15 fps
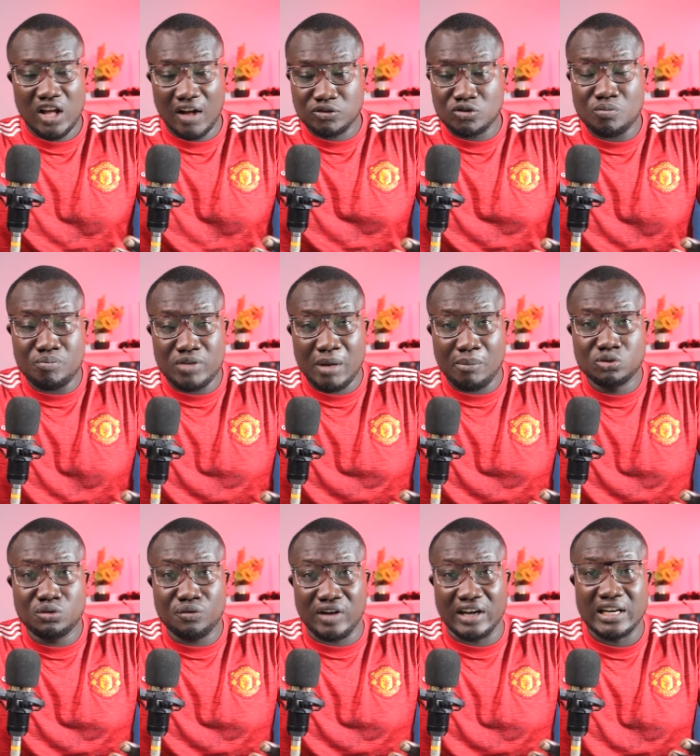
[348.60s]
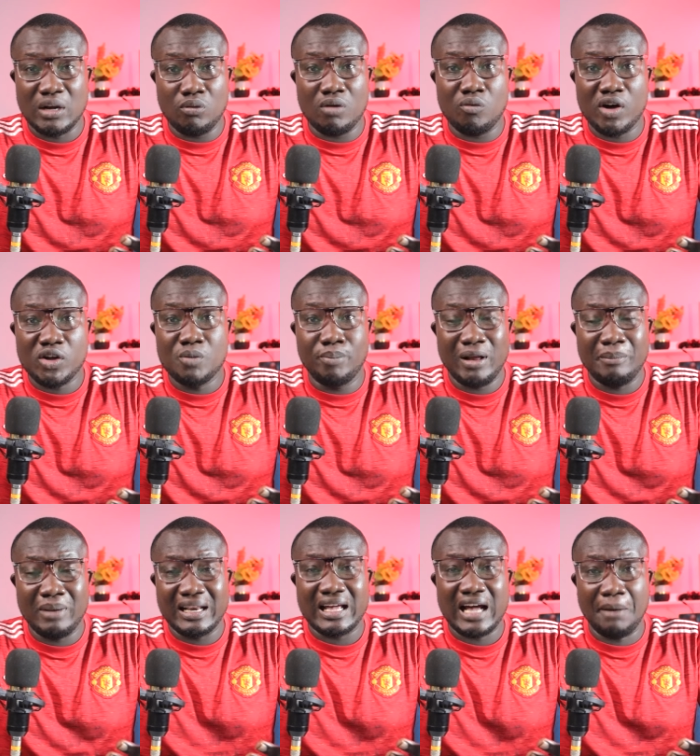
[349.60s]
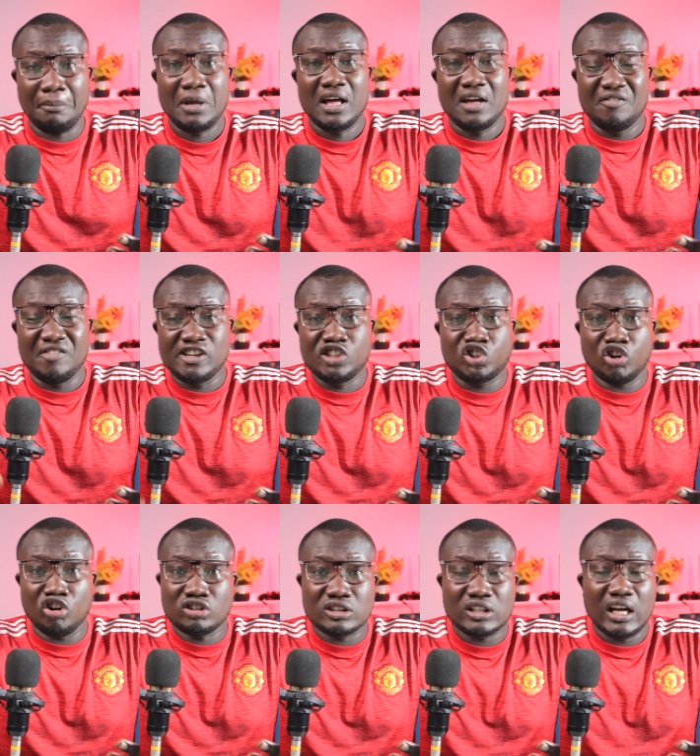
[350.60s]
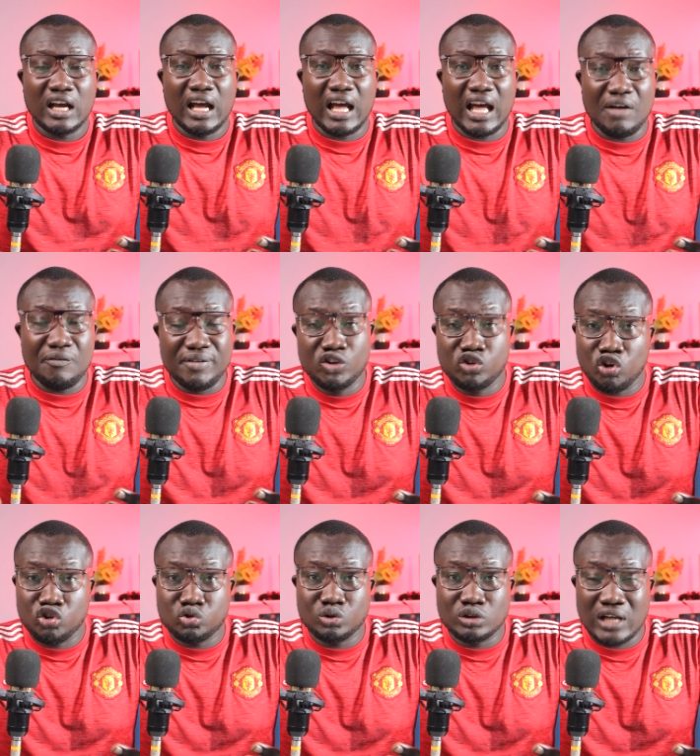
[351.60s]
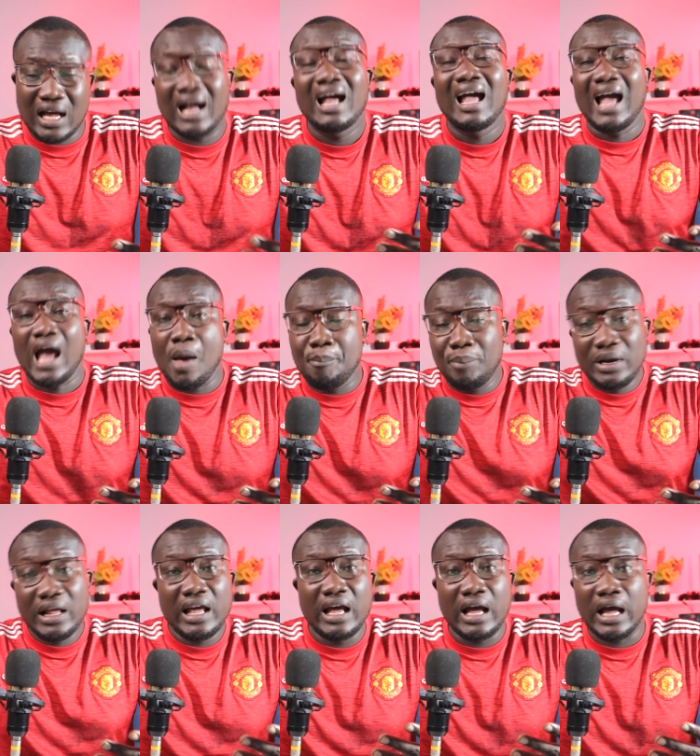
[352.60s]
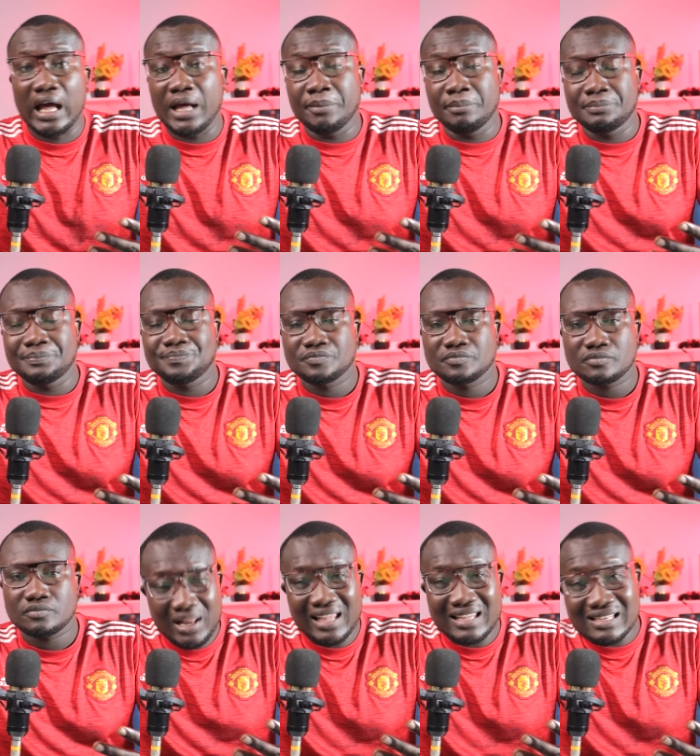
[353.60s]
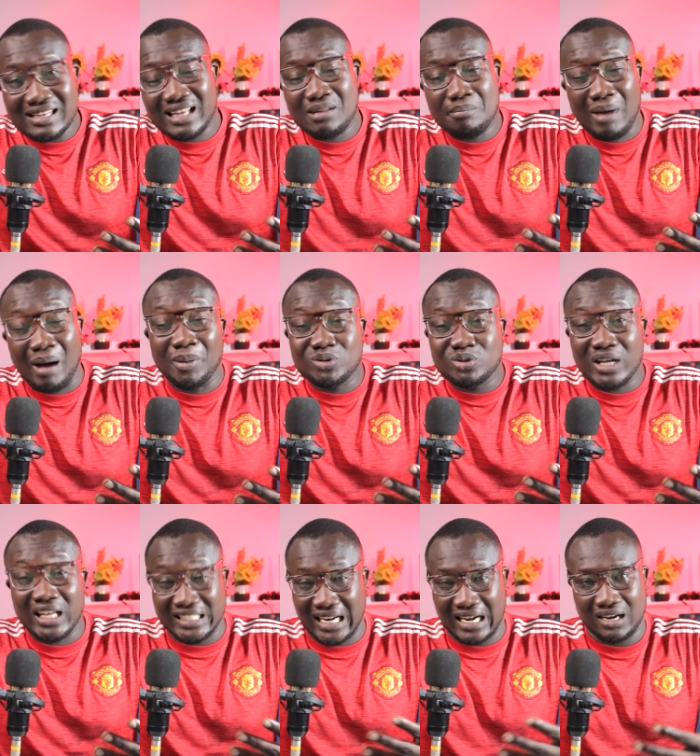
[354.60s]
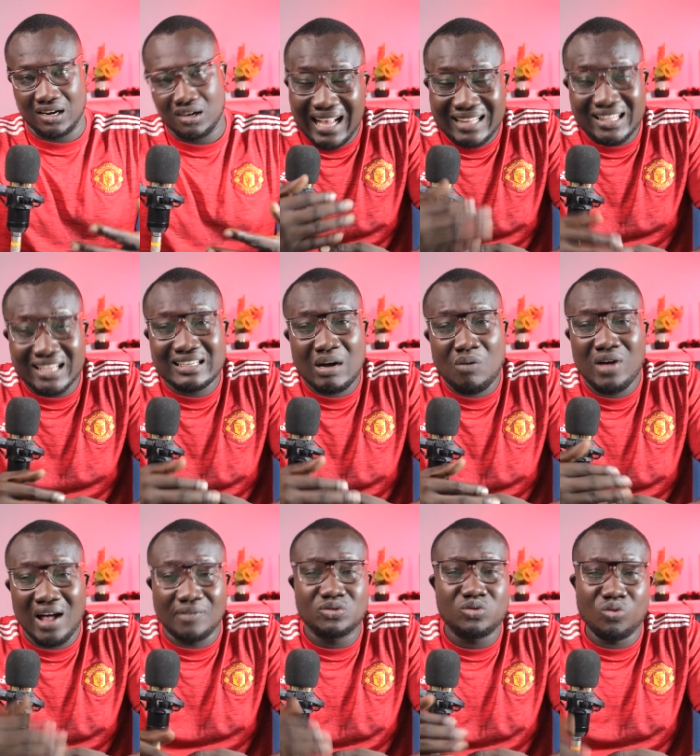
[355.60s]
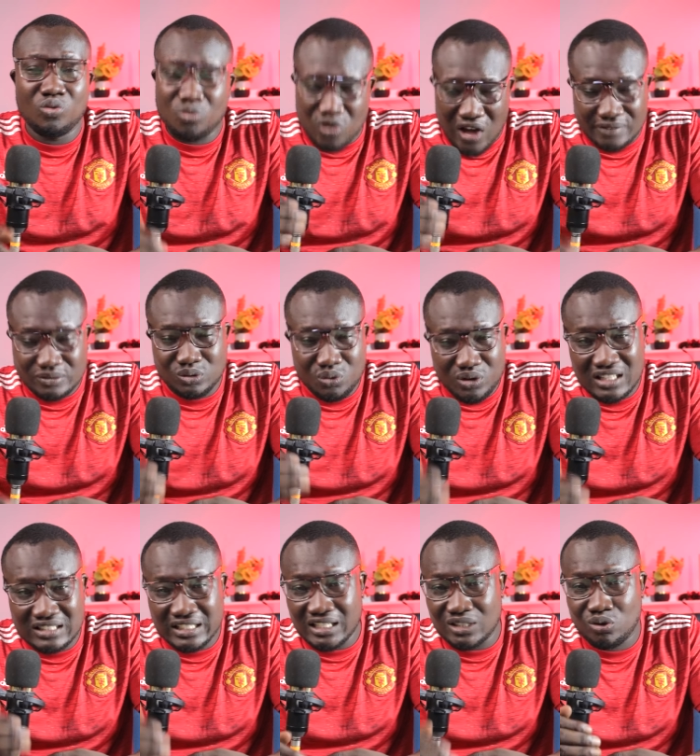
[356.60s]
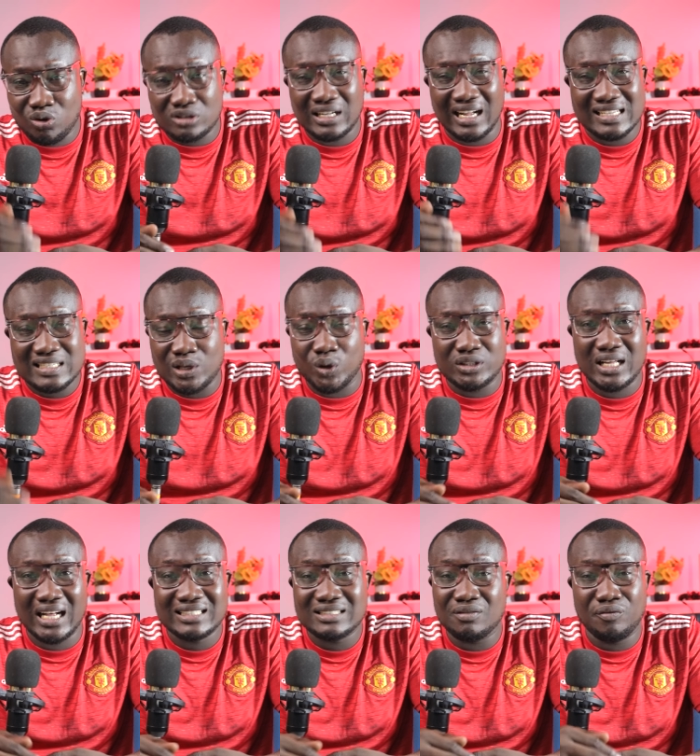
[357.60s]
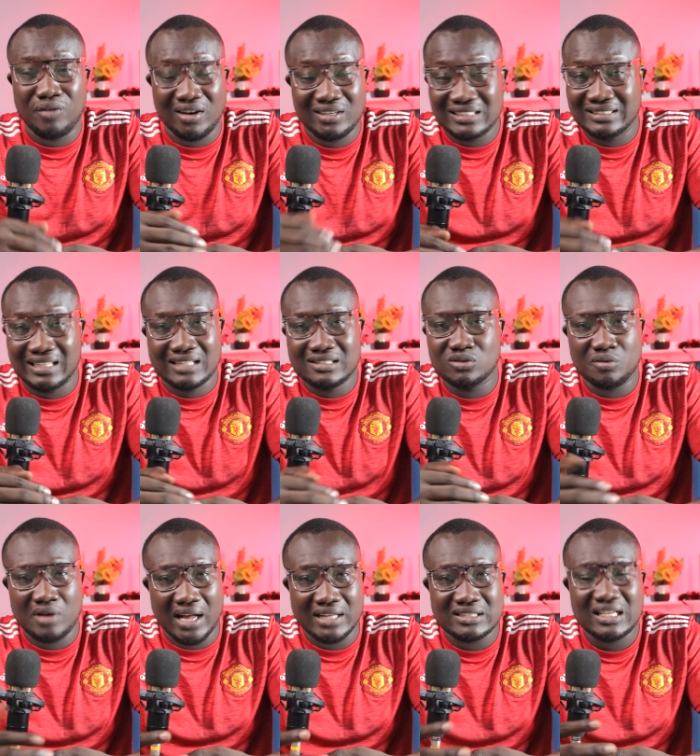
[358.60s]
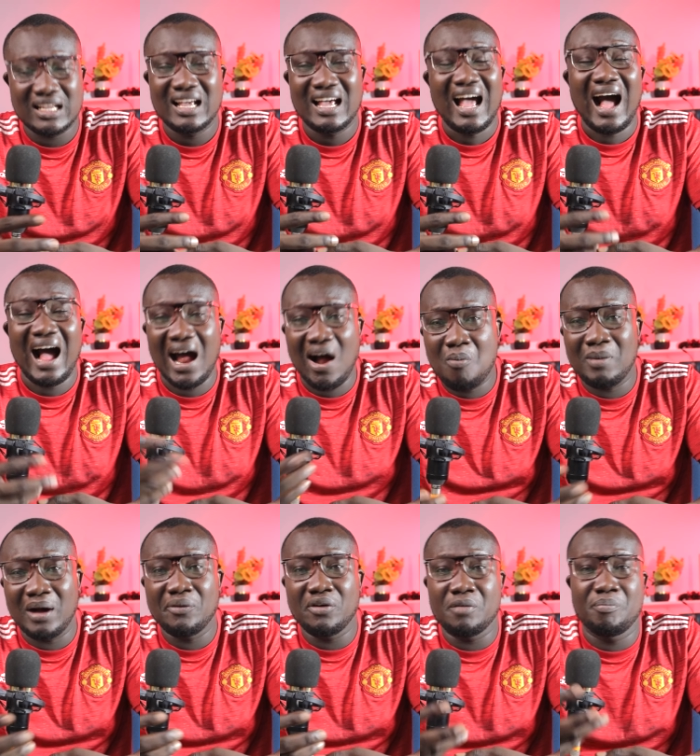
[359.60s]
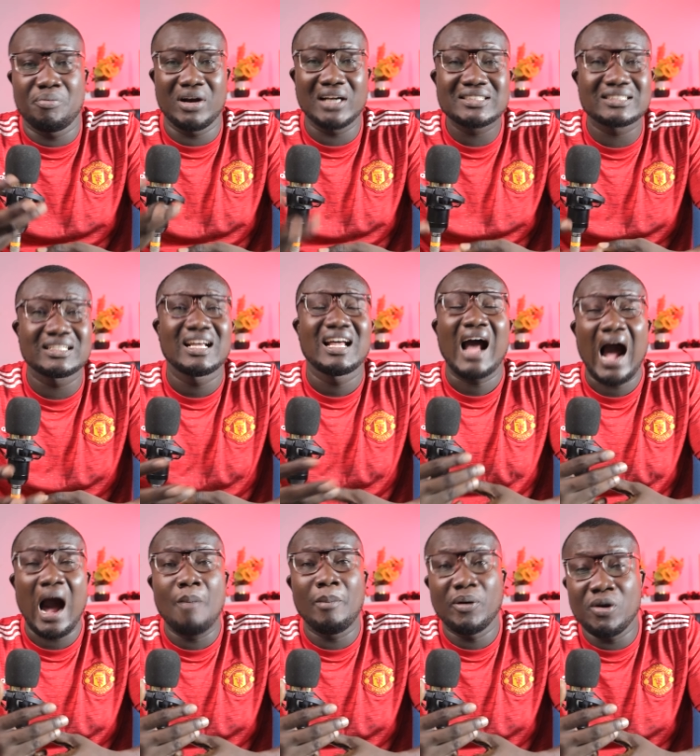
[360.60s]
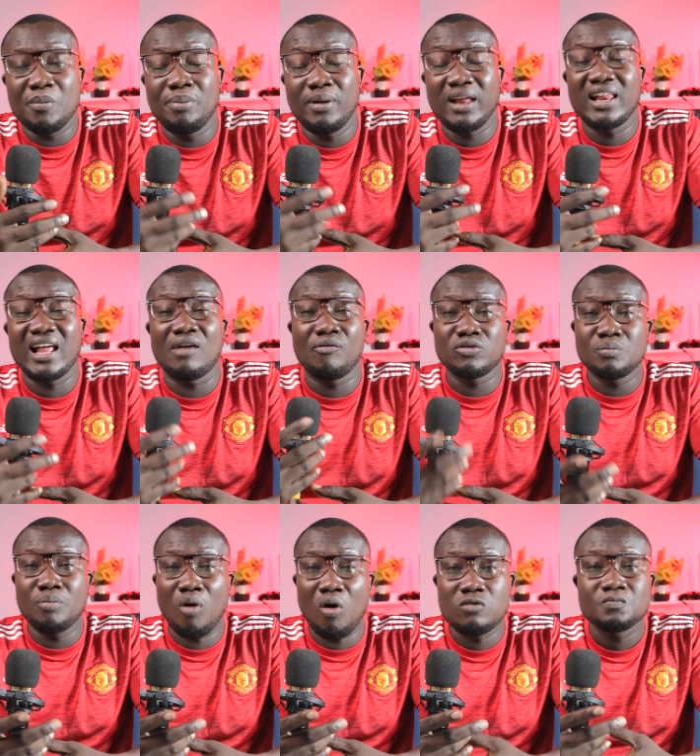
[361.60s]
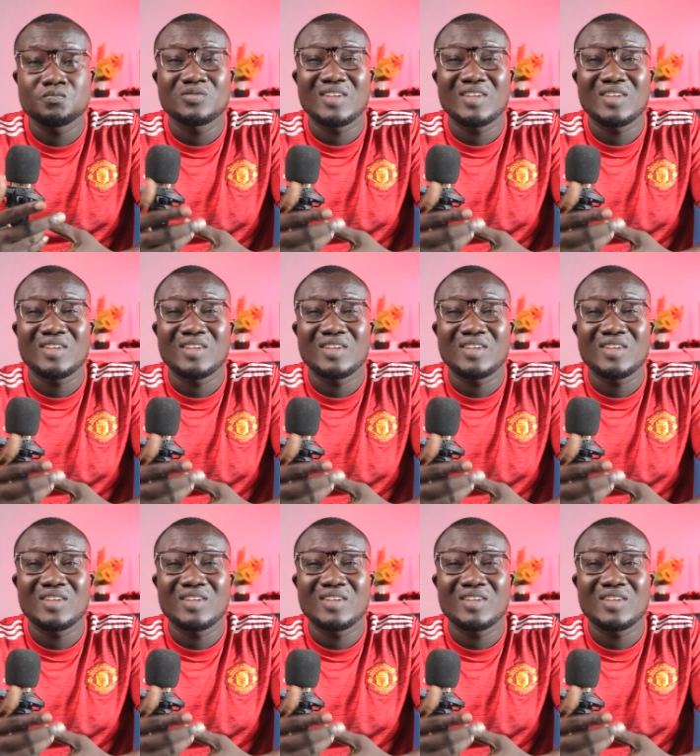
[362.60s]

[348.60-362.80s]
you have to be able to find a way where you play Bellingham, Vinicius, uh, Vinicius Junior, and play um play Kylian Mbappé together. I think that we have to we have to really say this, because Ancelotti hasn't found his tactics right. How Madrid press, how Madrid play their football